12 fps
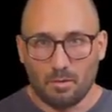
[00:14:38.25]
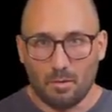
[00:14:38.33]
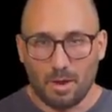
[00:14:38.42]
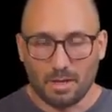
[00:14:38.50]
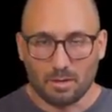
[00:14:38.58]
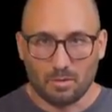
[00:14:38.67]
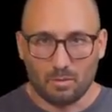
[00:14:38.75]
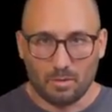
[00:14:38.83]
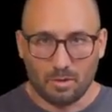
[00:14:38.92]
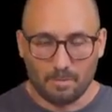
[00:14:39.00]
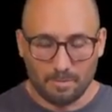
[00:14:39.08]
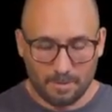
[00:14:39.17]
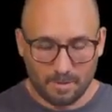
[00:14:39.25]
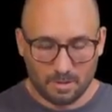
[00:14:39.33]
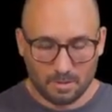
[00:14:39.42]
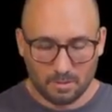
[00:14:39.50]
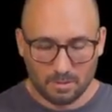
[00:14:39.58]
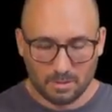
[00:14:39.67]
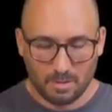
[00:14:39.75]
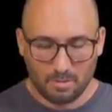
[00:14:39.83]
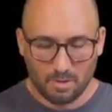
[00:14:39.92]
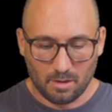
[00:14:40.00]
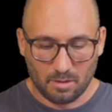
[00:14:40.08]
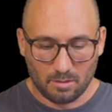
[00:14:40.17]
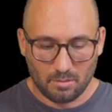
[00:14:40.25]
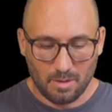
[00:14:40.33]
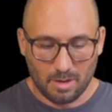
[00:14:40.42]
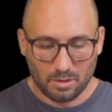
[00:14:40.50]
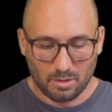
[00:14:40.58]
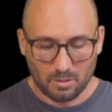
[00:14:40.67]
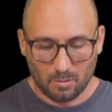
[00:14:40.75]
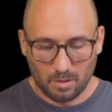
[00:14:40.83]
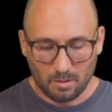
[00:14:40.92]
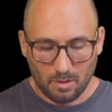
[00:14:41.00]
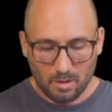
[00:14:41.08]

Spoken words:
right corner, something to mention as well.